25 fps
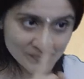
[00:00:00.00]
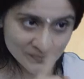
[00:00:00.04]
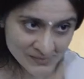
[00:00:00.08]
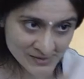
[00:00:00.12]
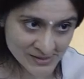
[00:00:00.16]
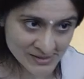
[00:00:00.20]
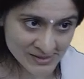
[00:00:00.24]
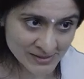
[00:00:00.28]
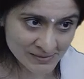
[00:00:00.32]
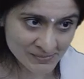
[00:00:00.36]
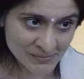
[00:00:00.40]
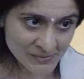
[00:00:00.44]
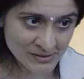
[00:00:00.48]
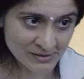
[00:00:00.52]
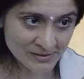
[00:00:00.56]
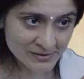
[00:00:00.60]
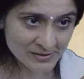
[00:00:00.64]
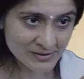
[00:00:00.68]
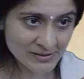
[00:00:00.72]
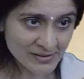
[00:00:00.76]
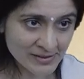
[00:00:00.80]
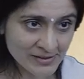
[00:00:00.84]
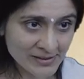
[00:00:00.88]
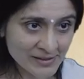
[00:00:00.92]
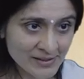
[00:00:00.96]

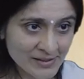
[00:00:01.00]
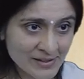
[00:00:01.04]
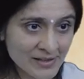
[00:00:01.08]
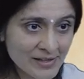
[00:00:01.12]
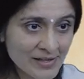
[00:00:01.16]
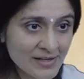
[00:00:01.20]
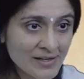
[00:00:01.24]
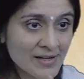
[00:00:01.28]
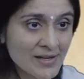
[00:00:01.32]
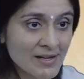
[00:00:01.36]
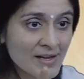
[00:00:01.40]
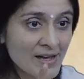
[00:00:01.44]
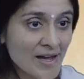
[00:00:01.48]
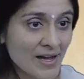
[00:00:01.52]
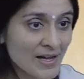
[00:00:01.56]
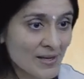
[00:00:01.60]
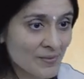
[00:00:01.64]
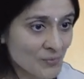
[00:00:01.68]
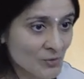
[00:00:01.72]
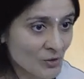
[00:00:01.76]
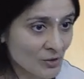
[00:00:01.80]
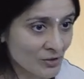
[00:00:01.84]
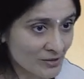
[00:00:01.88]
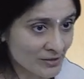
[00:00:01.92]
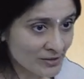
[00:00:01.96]
Similarly, I'm
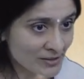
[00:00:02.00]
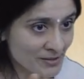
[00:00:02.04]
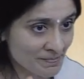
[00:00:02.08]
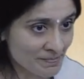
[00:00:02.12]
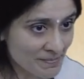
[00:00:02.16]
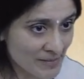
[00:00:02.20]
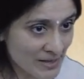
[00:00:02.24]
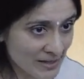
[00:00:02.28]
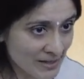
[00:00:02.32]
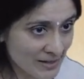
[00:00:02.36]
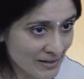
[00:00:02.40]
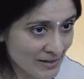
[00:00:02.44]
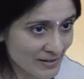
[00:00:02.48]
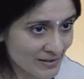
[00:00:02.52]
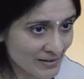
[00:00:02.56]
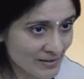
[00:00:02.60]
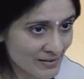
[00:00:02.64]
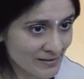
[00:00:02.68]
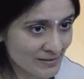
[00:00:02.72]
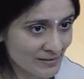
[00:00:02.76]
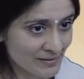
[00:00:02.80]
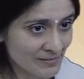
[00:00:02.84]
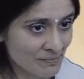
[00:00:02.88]
not the mind.